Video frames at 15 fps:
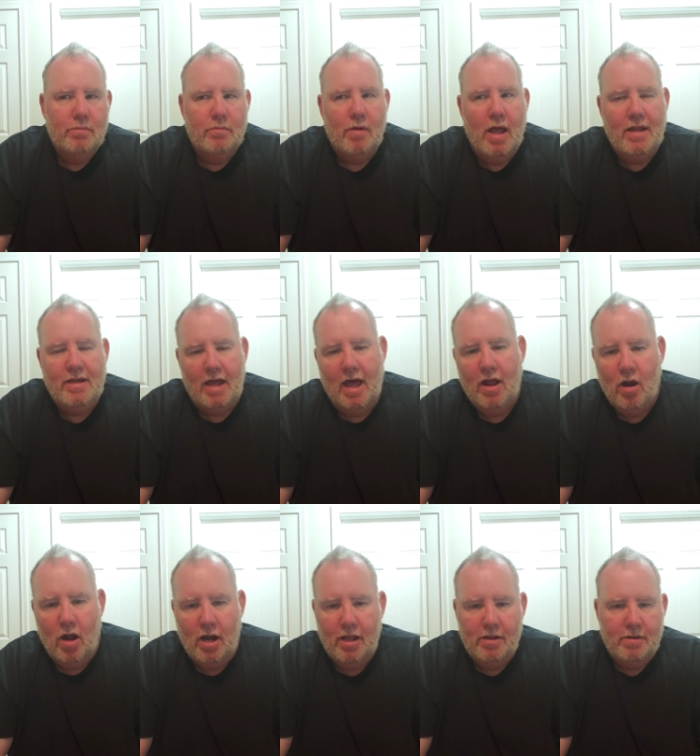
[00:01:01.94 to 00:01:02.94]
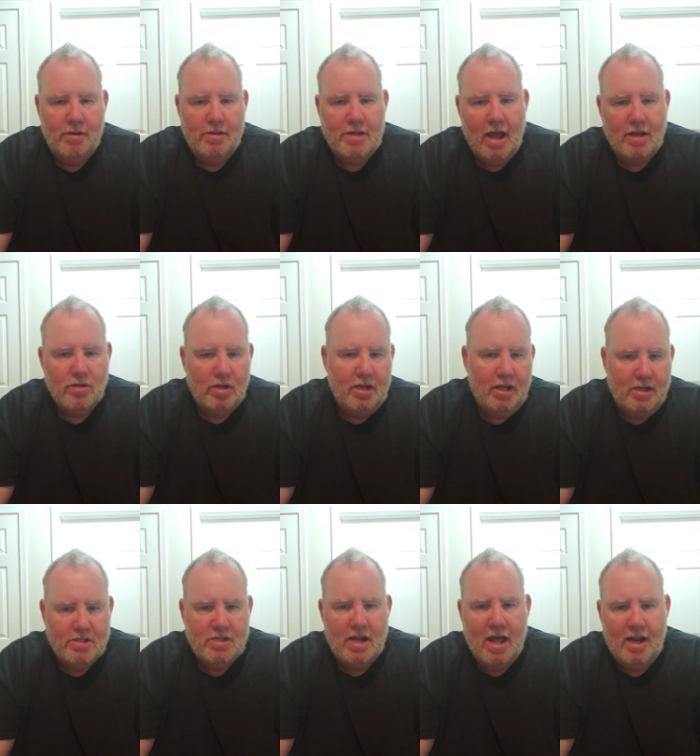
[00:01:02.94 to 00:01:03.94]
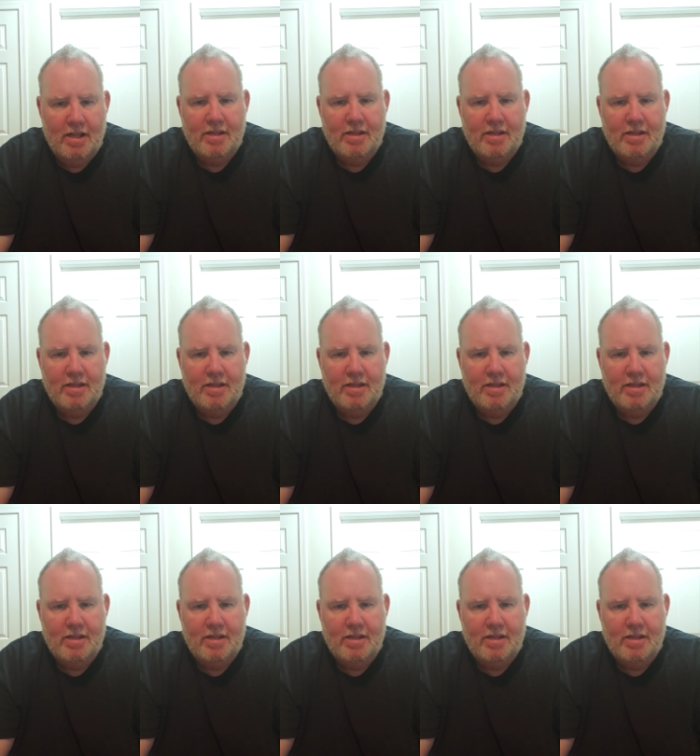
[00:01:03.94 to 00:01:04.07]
red dot on it. It's not a